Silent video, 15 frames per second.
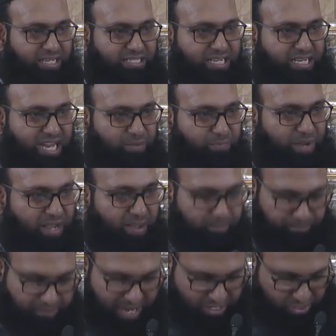Sin had
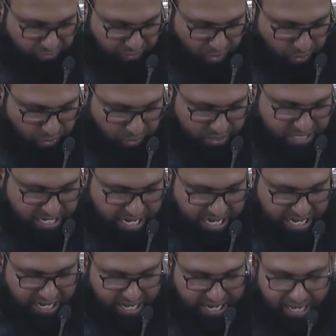become part of our
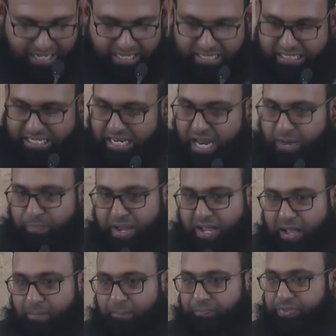routine. Sin had
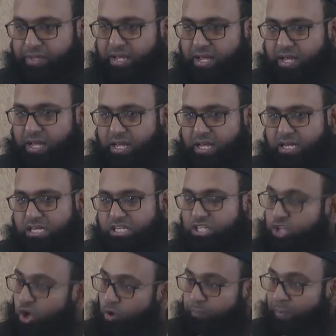become
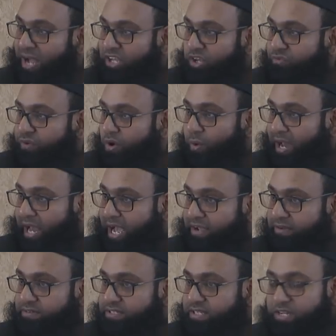so part of our
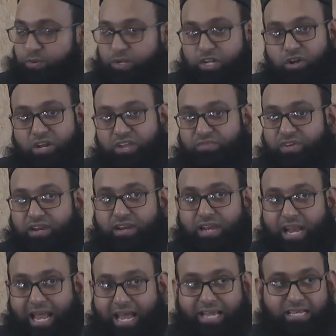lives that we did not even
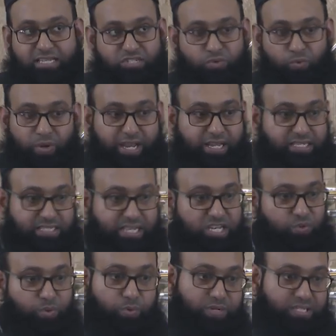realize to what
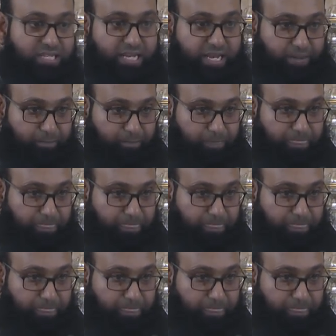extent we were sinning.